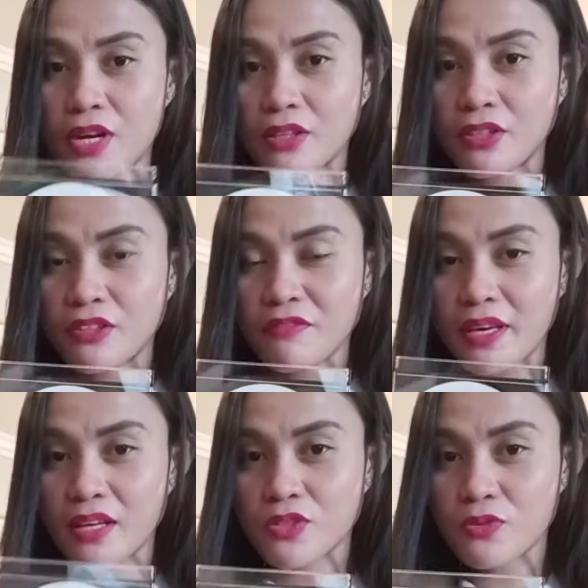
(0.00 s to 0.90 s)
know why.
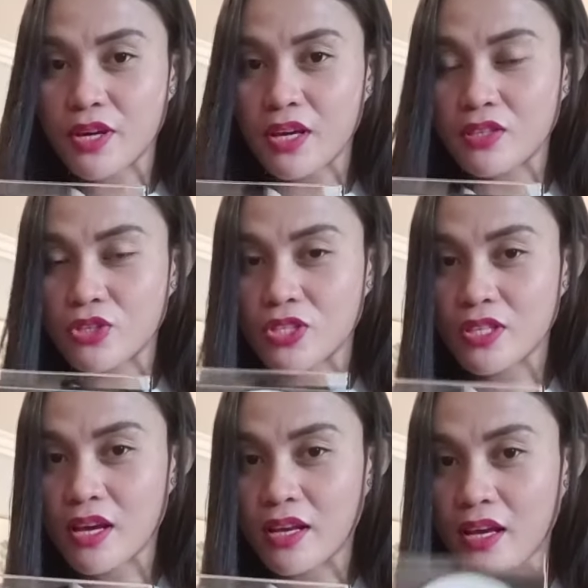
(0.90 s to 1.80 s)
Maybe it is the record of
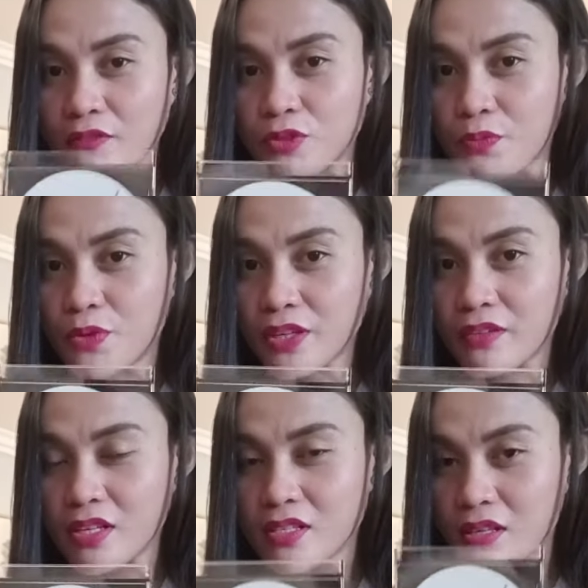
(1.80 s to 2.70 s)
my x-ray. And
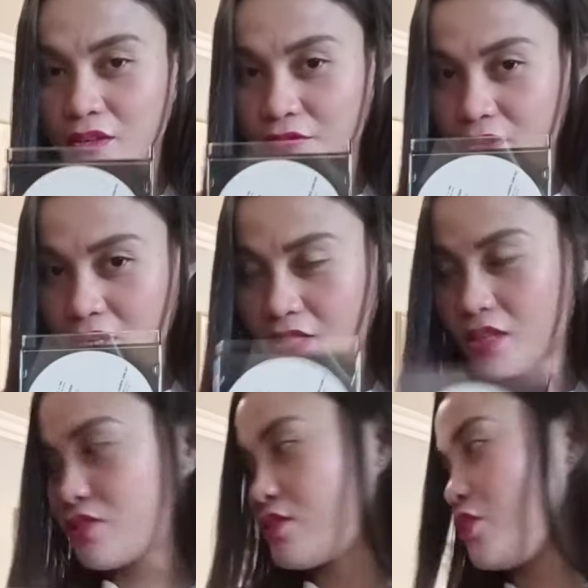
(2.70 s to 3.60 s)
she said I have to
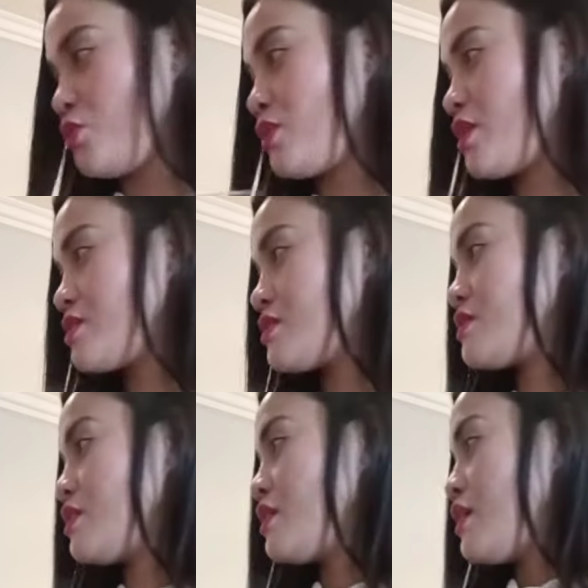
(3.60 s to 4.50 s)
bring this if
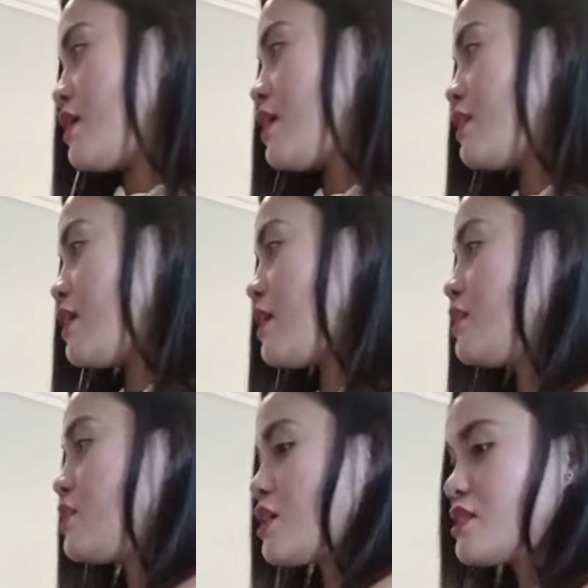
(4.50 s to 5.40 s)
I get to the
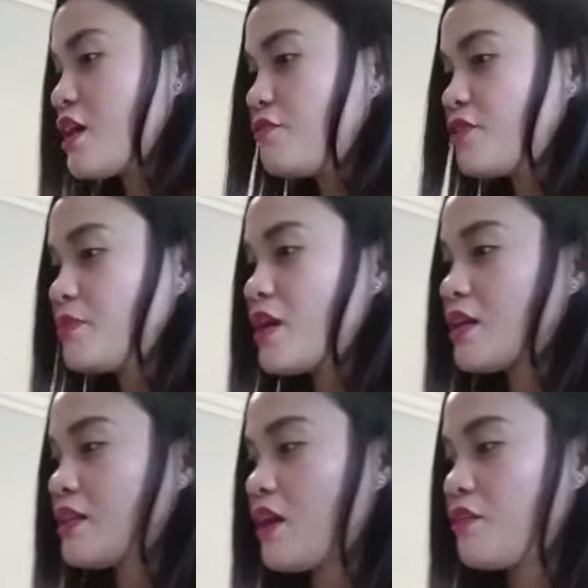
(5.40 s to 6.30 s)
US. And
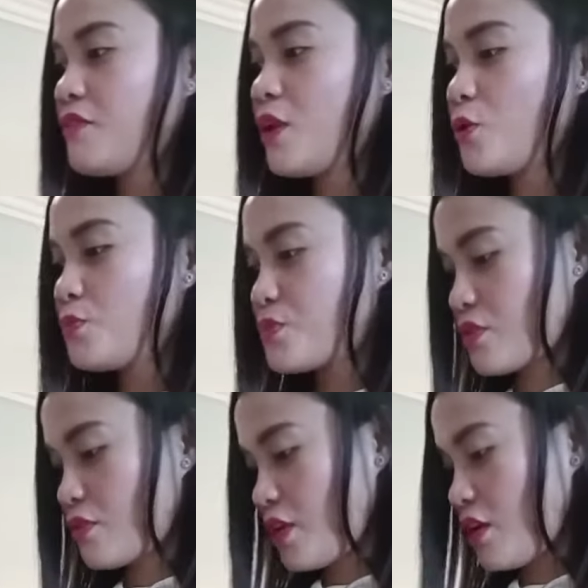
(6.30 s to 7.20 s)
then, aside
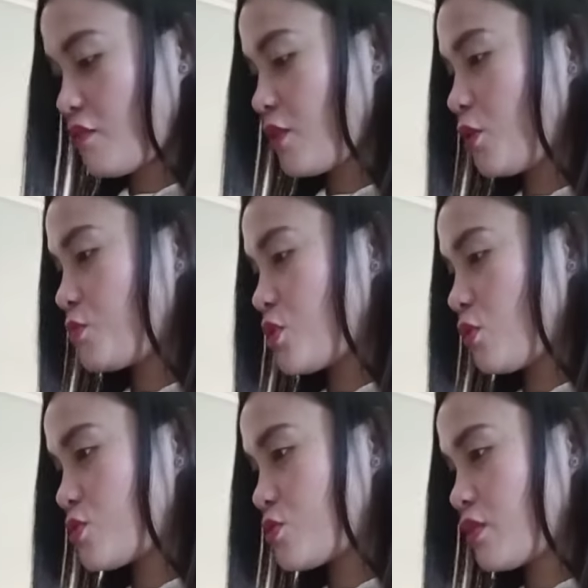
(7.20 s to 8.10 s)
from that,
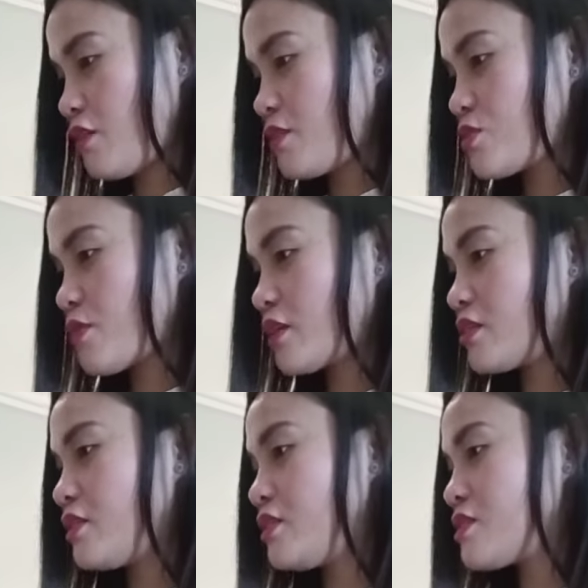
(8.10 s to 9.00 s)
3
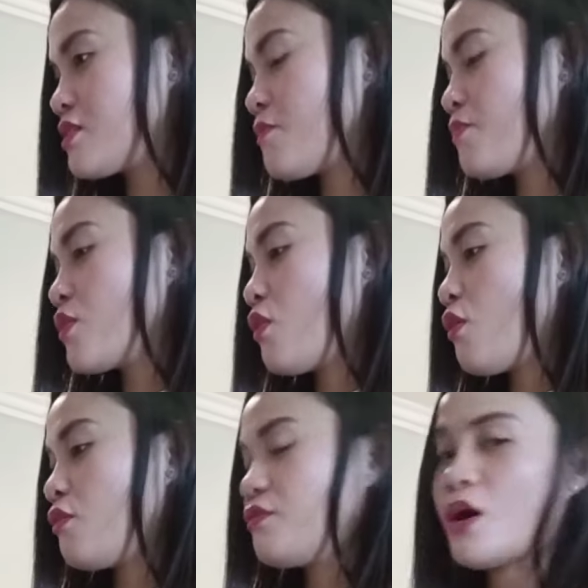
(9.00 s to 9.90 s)
envelopes, she also gave
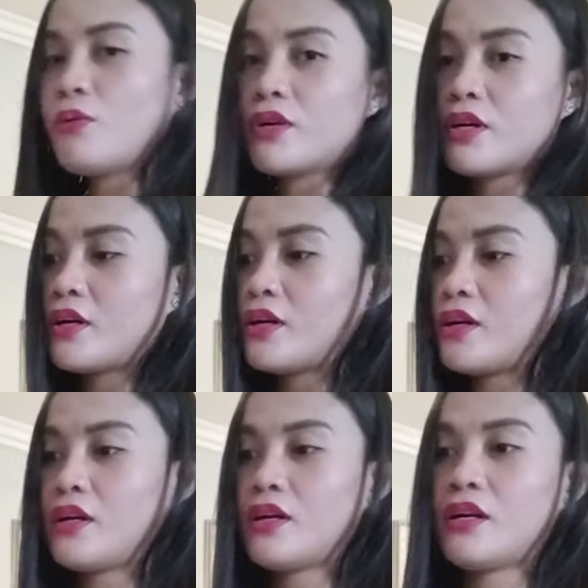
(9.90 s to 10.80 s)
us records
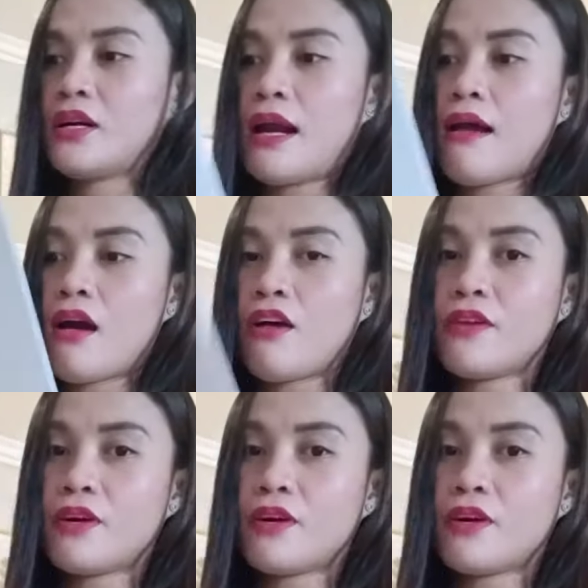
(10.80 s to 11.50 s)
of our